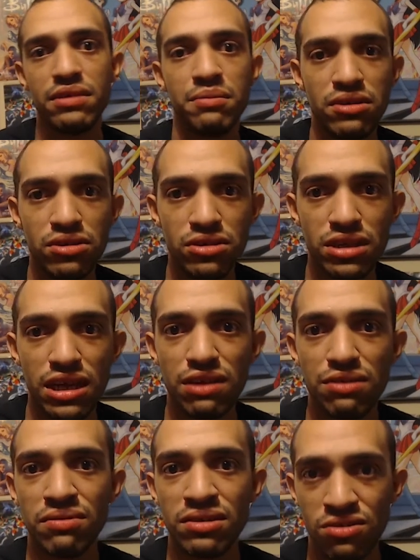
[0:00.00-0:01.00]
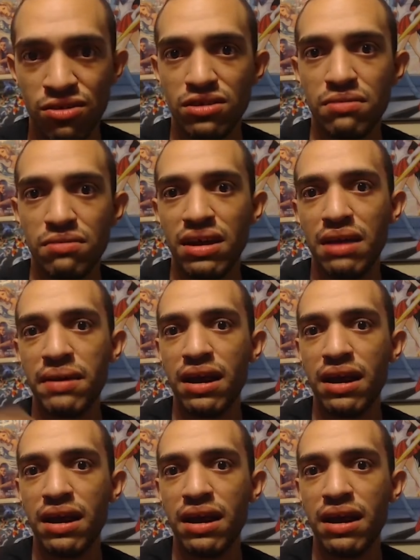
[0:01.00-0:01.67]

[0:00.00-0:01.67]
the music was also made